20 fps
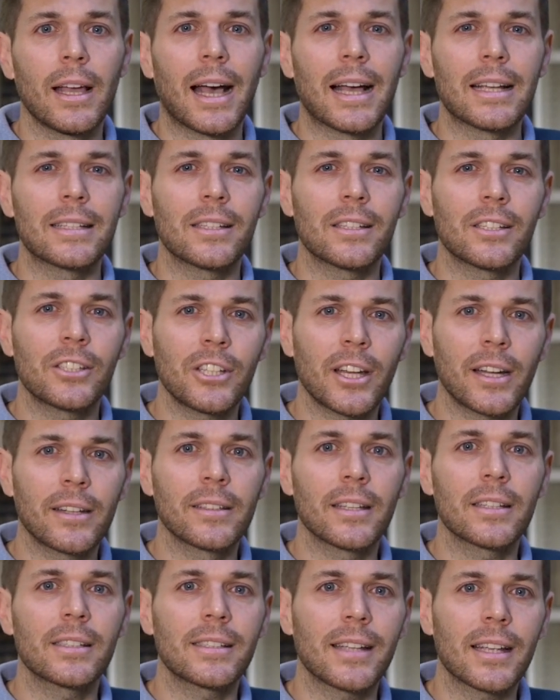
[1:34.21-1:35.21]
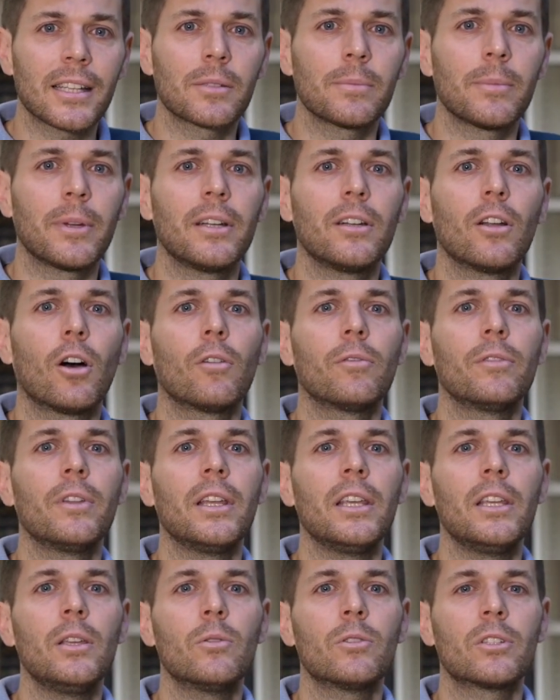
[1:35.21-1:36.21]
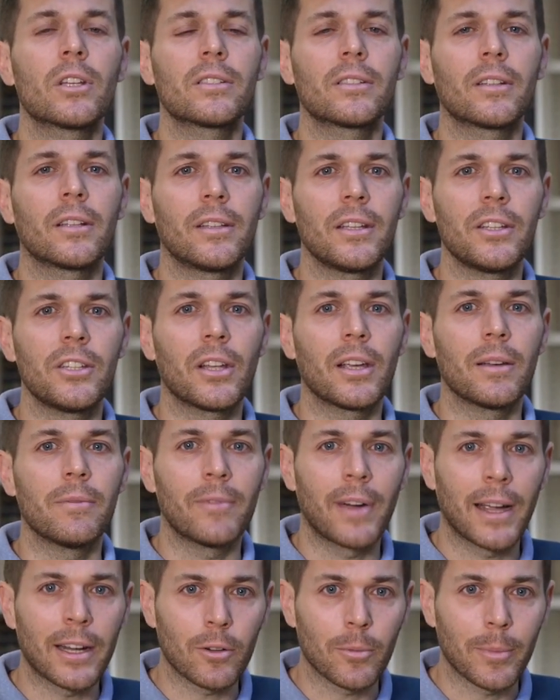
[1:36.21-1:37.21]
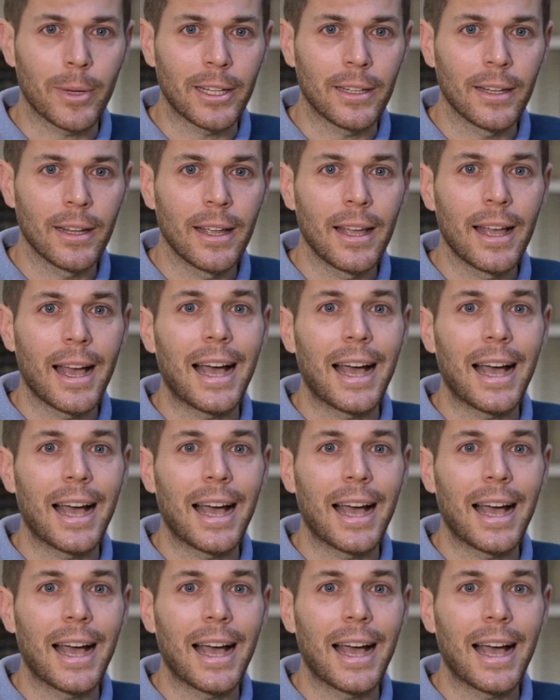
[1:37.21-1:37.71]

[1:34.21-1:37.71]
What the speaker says: as a shared assessment of the EU's strategic environment,